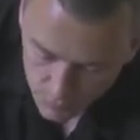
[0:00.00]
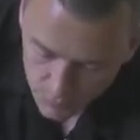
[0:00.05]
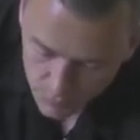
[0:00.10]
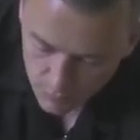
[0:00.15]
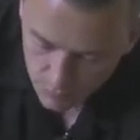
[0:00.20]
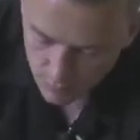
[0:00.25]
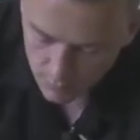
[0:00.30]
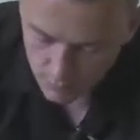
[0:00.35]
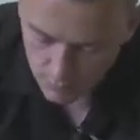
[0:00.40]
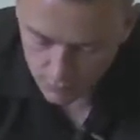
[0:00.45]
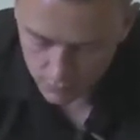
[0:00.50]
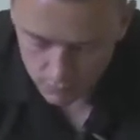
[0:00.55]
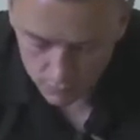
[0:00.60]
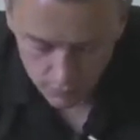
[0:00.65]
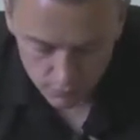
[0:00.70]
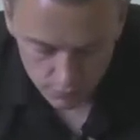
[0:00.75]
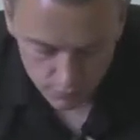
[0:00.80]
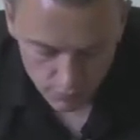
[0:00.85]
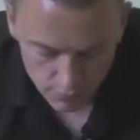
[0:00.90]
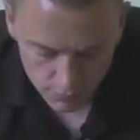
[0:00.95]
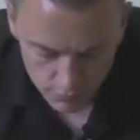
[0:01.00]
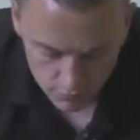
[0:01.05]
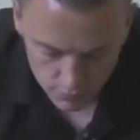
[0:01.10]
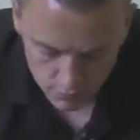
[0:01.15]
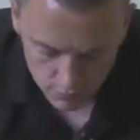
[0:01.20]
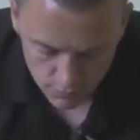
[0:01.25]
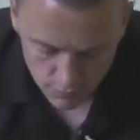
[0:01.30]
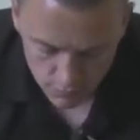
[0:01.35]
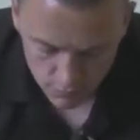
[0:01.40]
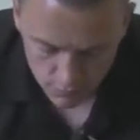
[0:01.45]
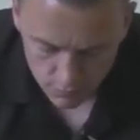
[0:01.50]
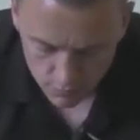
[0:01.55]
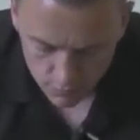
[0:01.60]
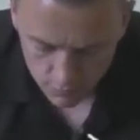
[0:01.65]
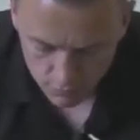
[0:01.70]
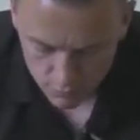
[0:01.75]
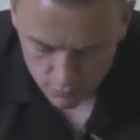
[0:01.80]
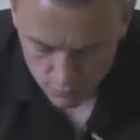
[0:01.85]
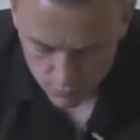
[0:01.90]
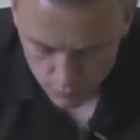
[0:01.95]

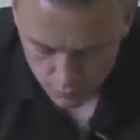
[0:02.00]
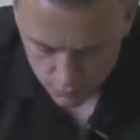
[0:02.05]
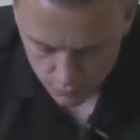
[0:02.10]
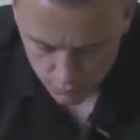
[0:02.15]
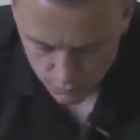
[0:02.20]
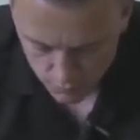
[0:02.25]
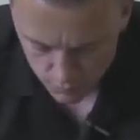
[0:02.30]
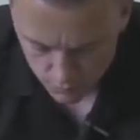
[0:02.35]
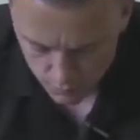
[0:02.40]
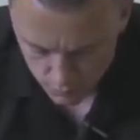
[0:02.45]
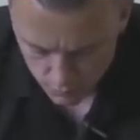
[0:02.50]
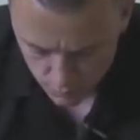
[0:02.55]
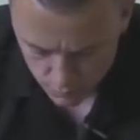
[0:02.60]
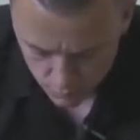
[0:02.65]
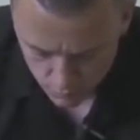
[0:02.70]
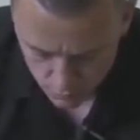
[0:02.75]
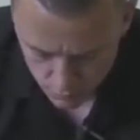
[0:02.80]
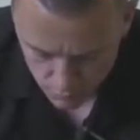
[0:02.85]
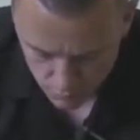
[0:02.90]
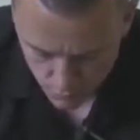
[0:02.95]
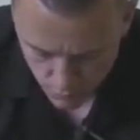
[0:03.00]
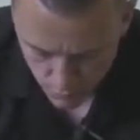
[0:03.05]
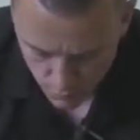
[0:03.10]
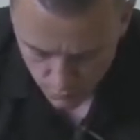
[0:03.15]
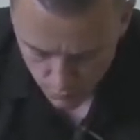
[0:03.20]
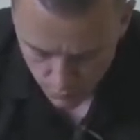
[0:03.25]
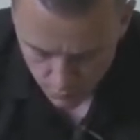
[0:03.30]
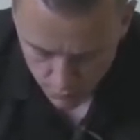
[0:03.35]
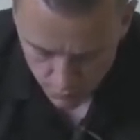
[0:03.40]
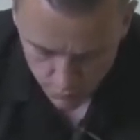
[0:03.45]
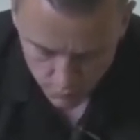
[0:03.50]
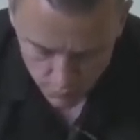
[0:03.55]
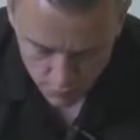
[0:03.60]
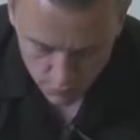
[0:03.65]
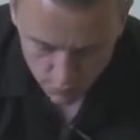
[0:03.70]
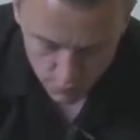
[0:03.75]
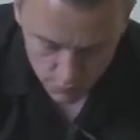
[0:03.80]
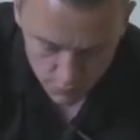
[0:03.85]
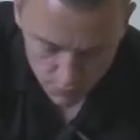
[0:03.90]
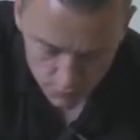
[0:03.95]

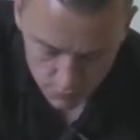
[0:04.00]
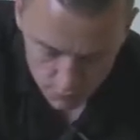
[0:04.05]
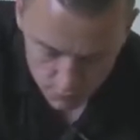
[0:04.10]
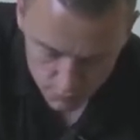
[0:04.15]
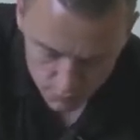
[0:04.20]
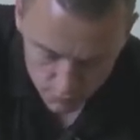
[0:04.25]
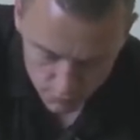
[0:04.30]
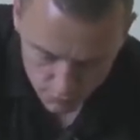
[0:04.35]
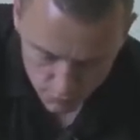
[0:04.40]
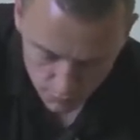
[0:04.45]
No one is speaking in this clip.